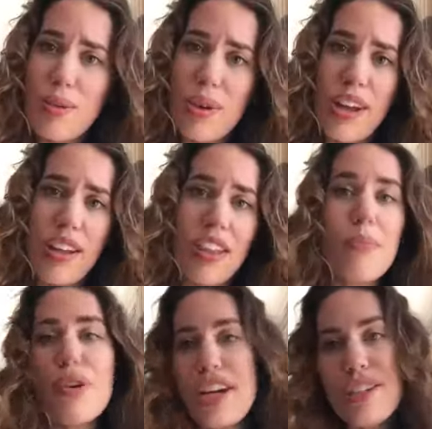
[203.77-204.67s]
with a
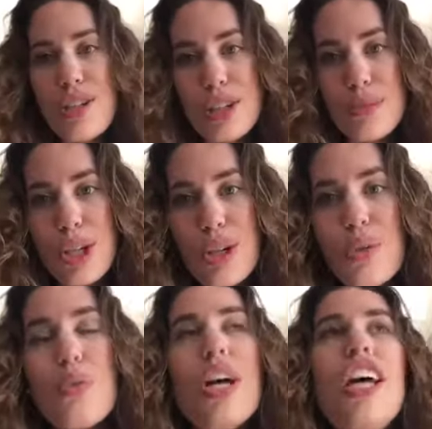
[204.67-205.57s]
brain
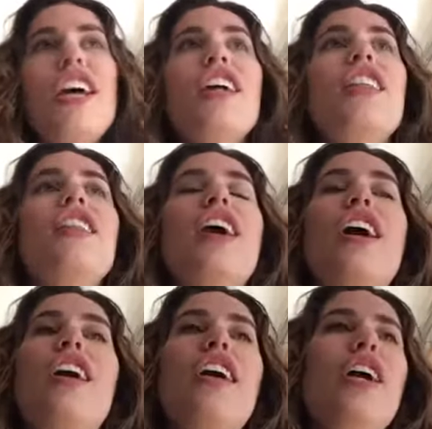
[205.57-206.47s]
tumor, with
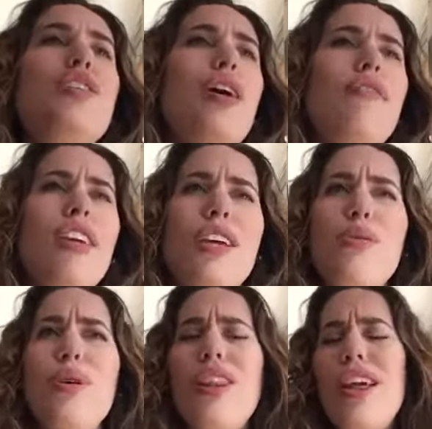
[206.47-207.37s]

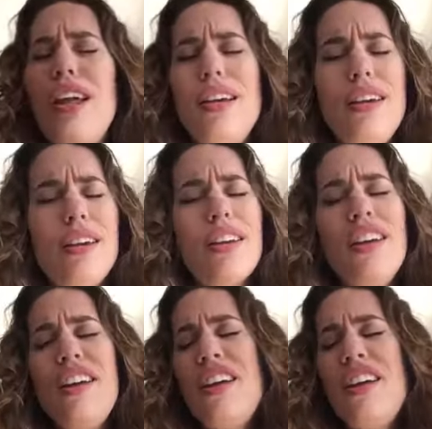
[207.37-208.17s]
HIV, with any